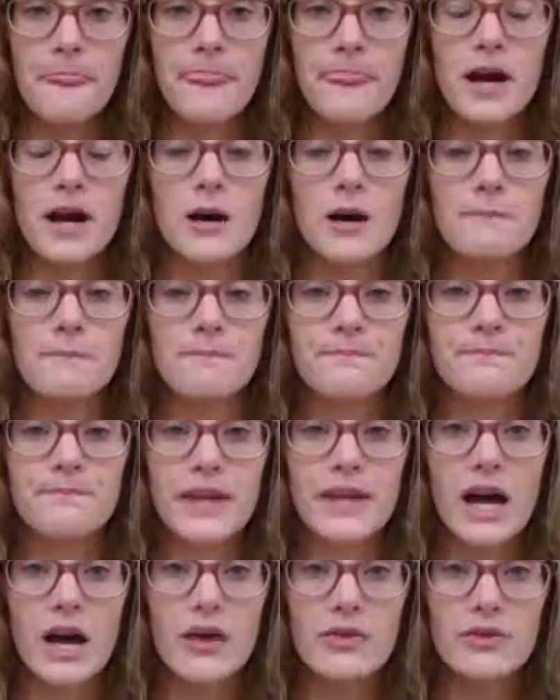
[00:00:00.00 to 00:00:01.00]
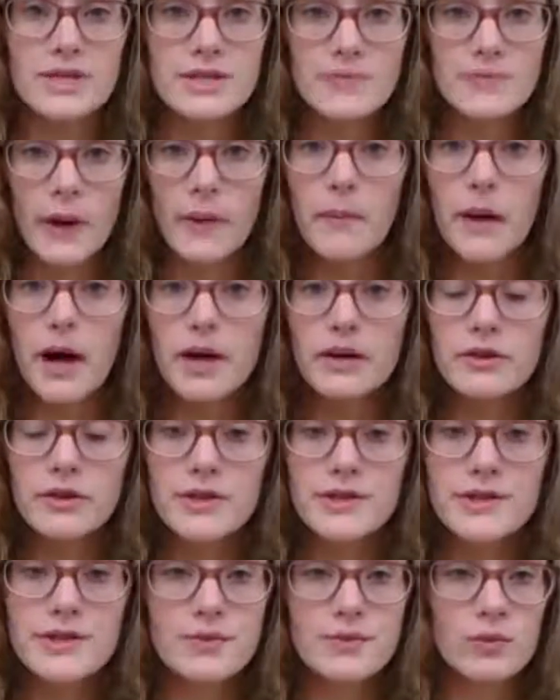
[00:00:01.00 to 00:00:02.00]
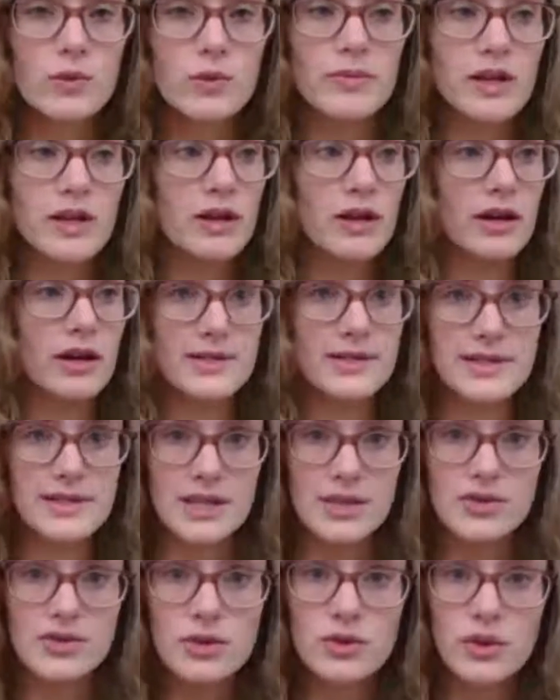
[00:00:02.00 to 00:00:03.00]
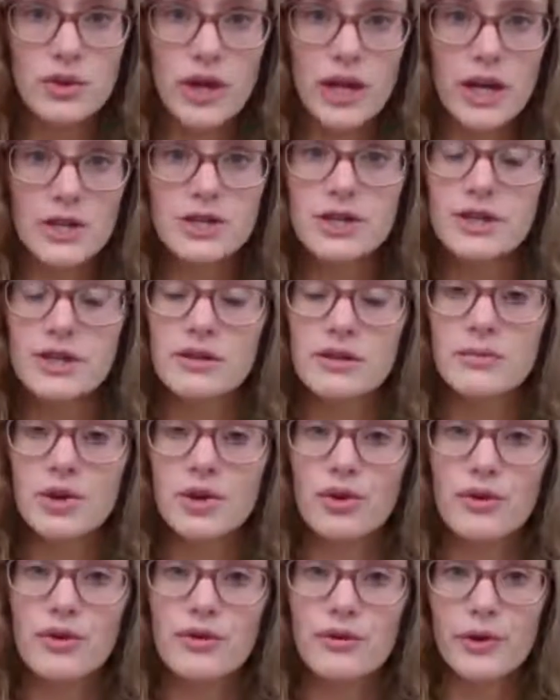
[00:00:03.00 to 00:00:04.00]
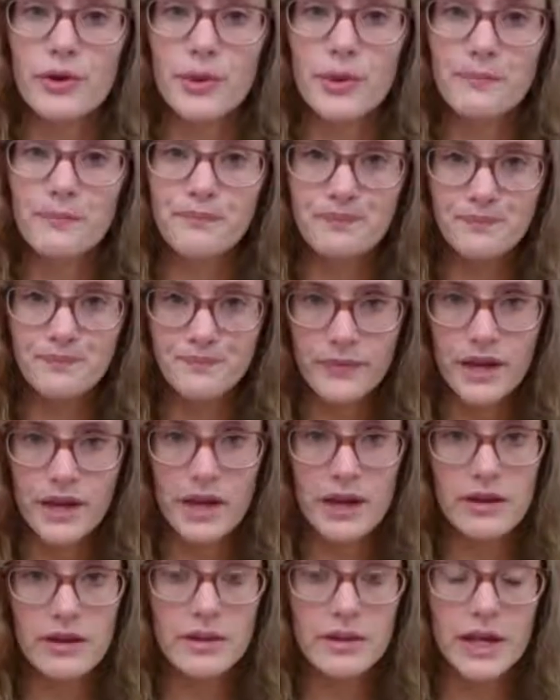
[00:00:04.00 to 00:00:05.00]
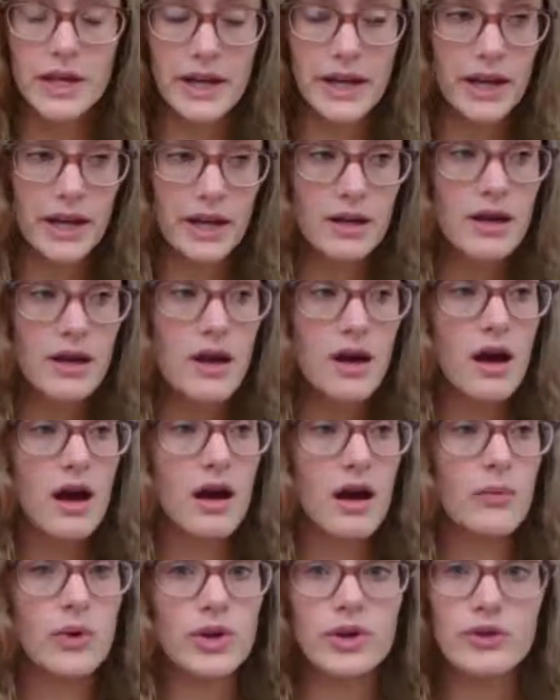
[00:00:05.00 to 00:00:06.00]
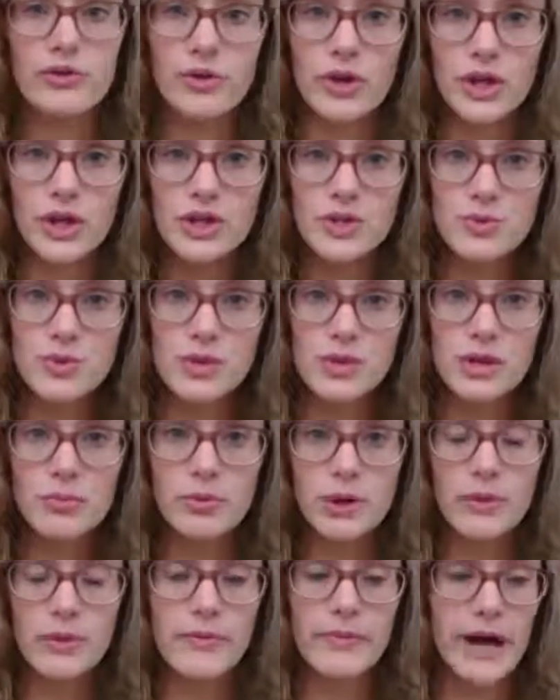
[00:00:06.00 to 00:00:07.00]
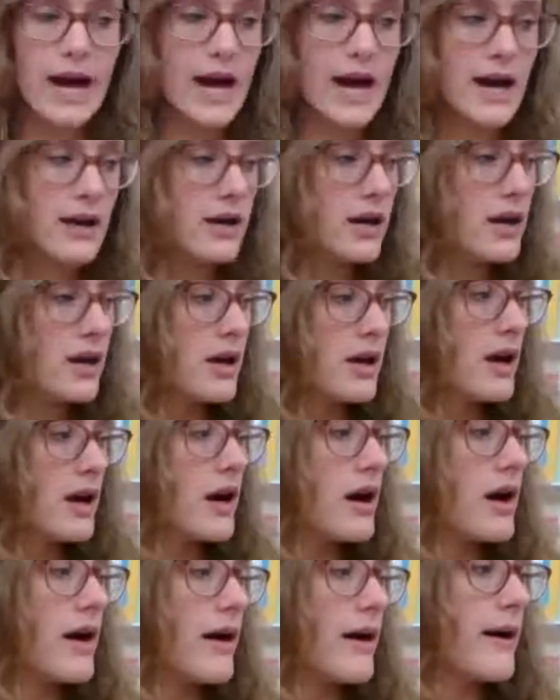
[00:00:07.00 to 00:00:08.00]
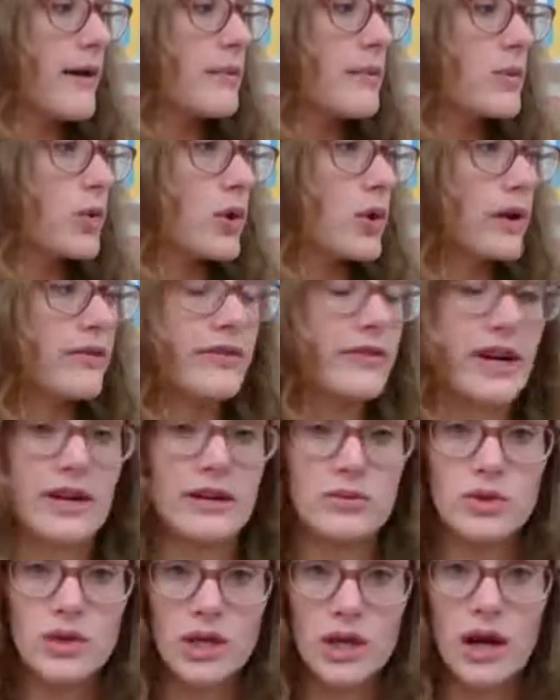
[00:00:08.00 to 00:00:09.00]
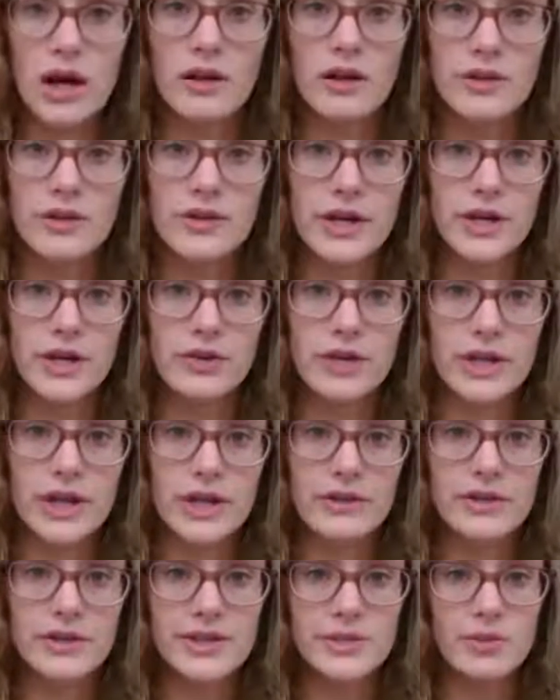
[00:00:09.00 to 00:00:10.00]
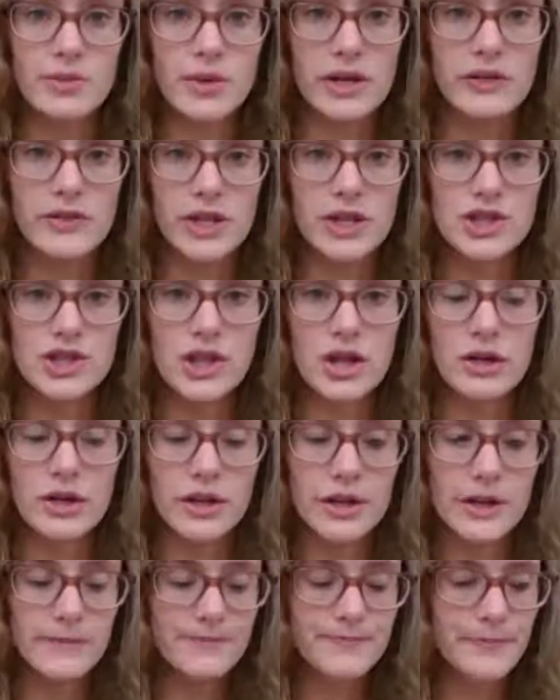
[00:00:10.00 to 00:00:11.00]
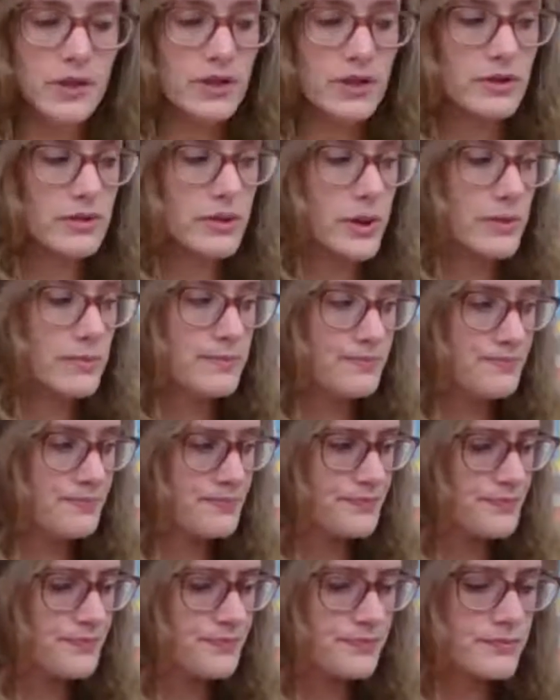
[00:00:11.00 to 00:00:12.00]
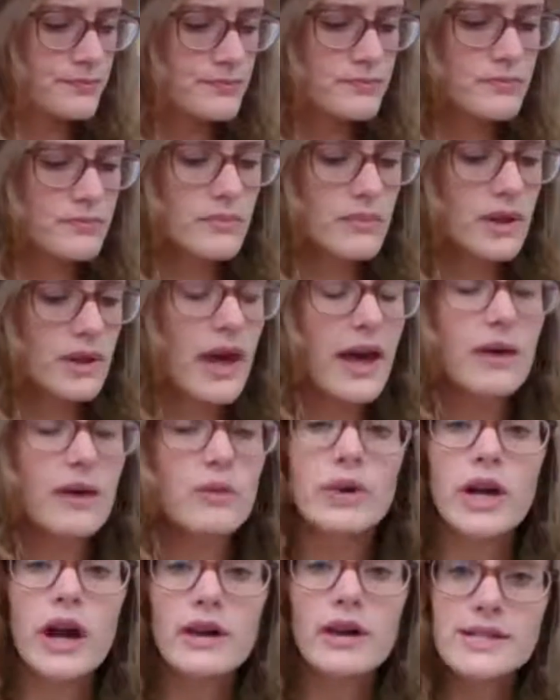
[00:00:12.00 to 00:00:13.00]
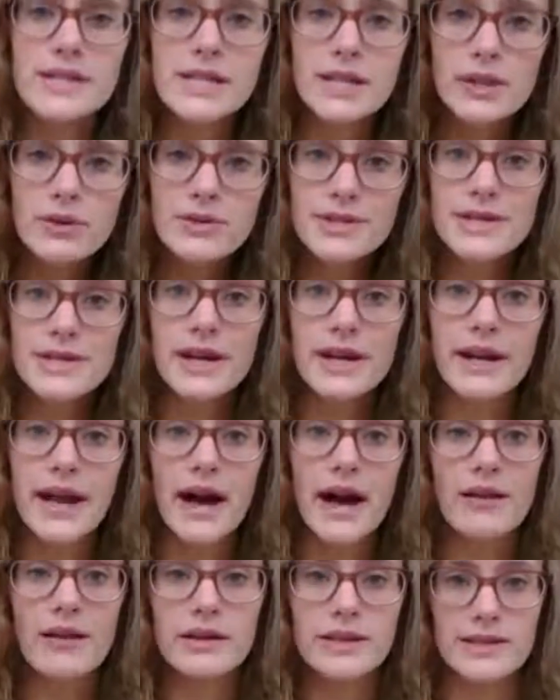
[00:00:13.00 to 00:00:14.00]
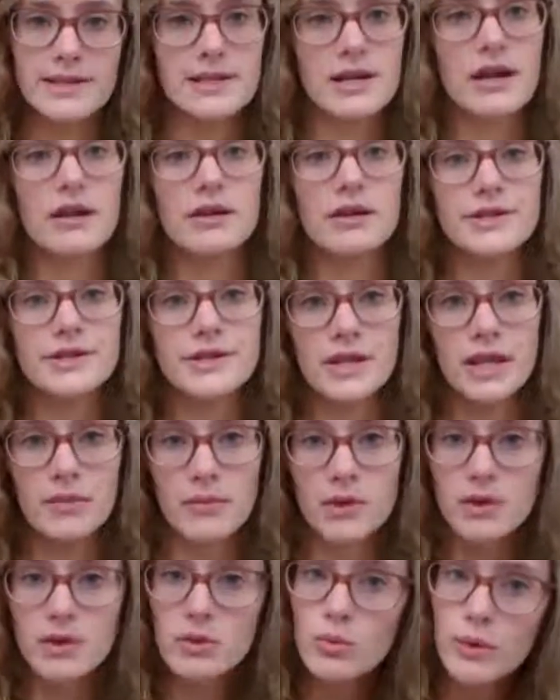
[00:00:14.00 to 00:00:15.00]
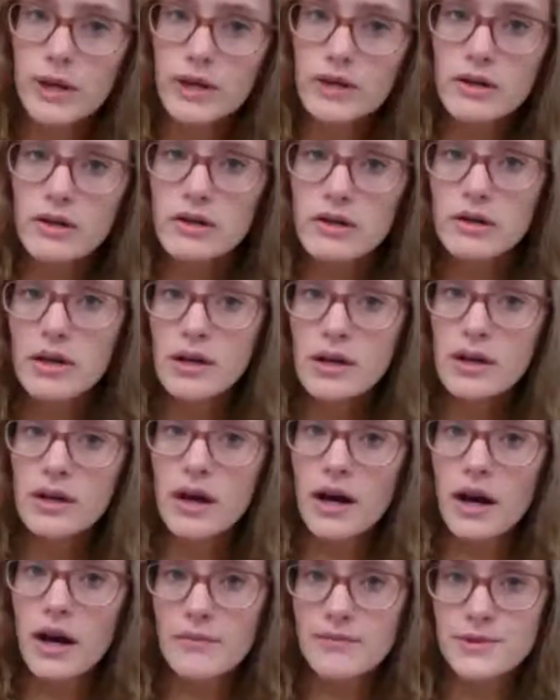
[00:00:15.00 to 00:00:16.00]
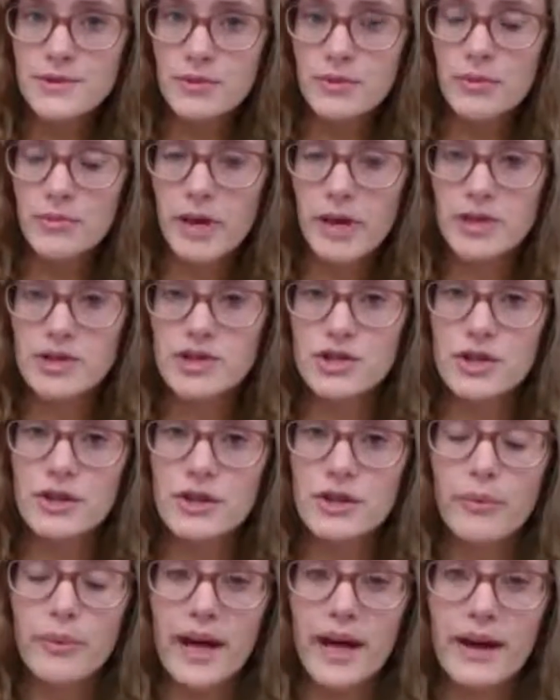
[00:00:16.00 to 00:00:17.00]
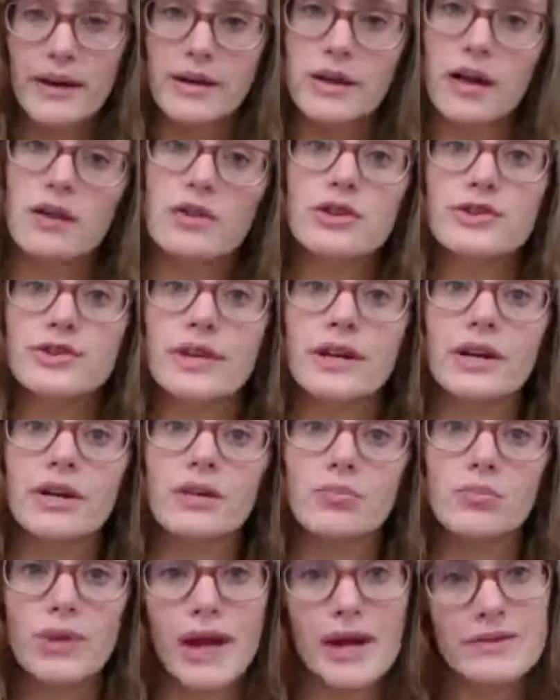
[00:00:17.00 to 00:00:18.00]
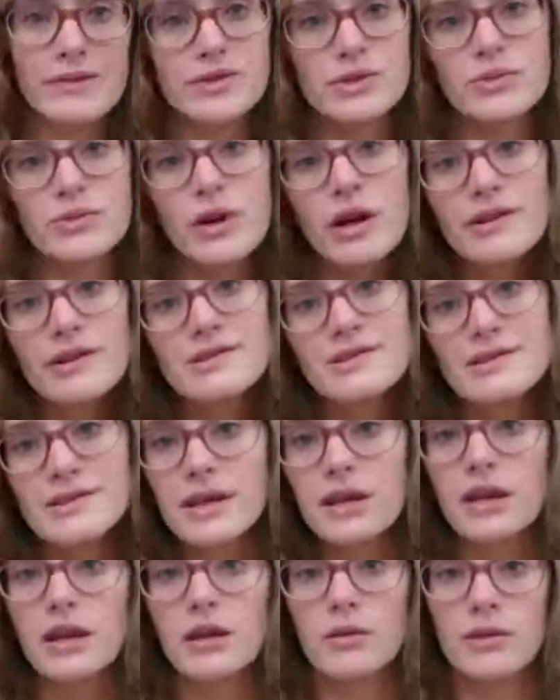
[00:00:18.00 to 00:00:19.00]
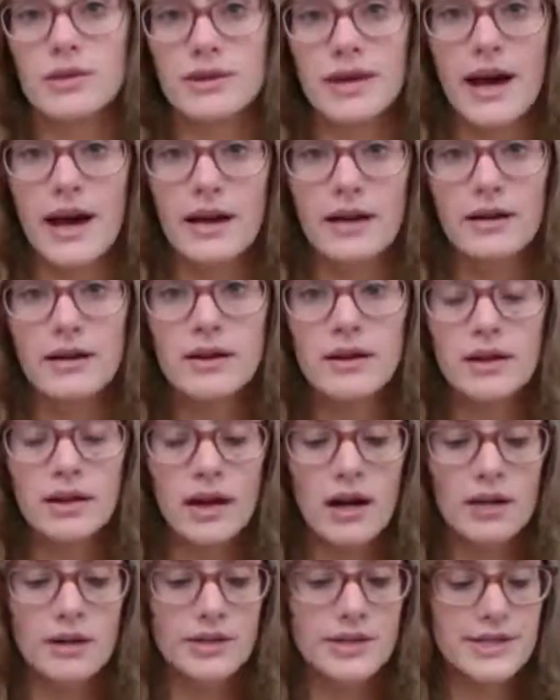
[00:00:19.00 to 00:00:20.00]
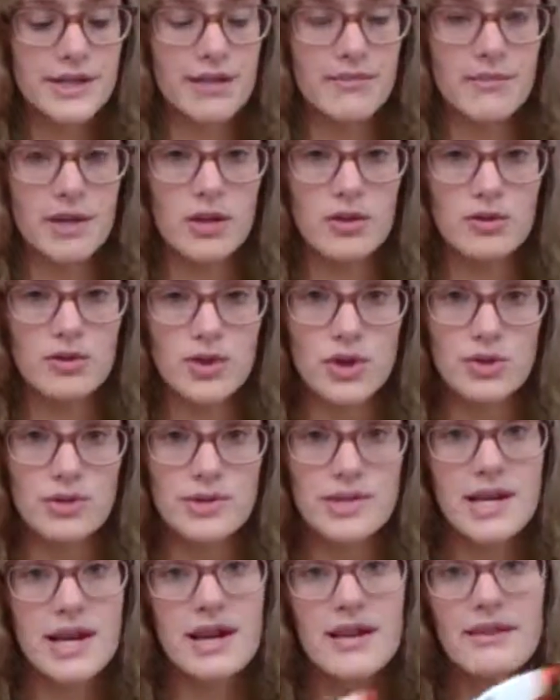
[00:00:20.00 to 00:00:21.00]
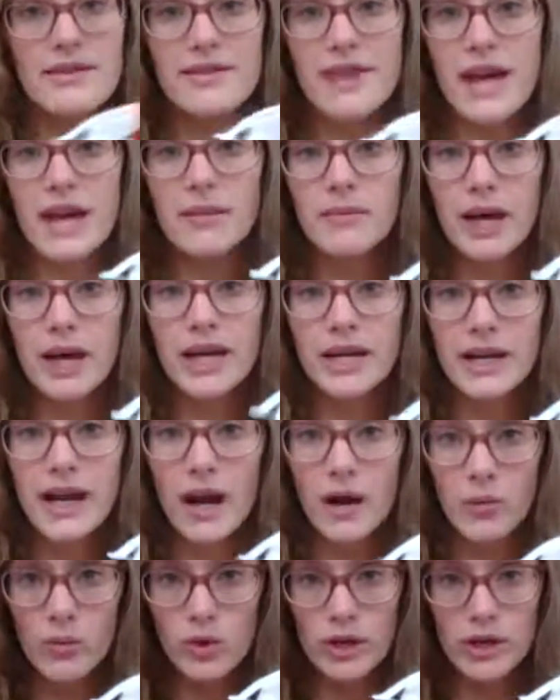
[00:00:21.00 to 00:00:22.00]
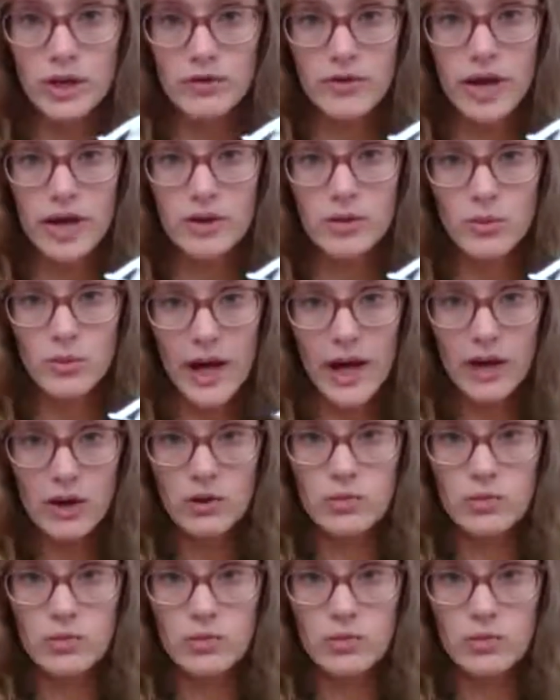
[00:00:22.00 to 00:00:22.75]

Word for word: Um, now, the spray bottles will be an essential location in the middle of the room in the beginning. Um, when you're finished with it, put it back um, or find the color that you need. There's one of each color in the room. And we did use an analogous color scheme on the wheel, um, so we made sure that we had colors that could blend. So we are sticking with that color scheme that you chose. They might not work right away.